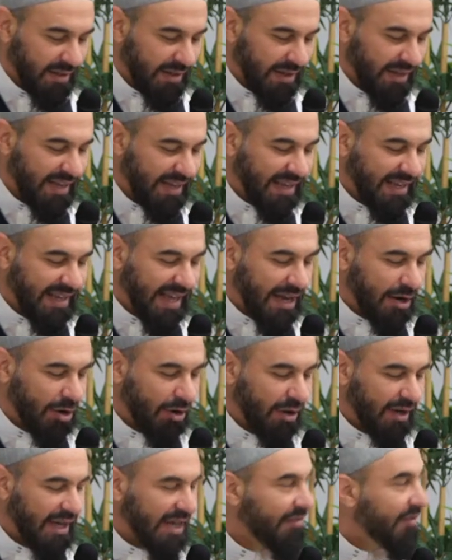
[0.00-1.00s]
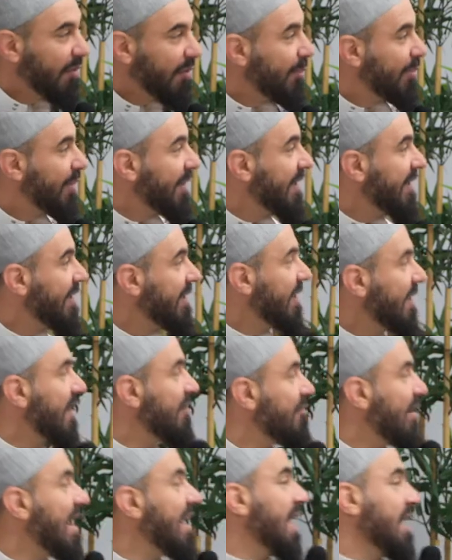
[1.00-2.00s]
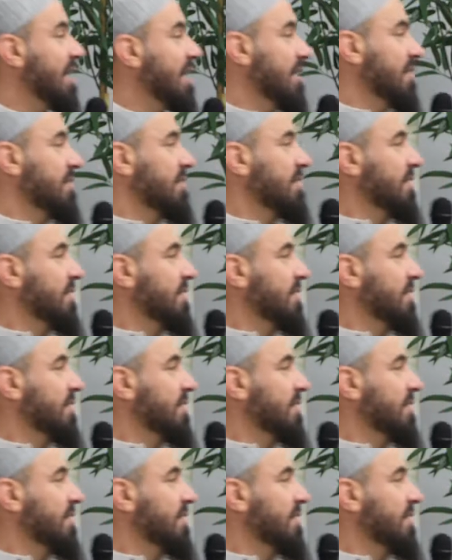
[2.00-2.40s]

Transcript: It cannot ever be eradicated.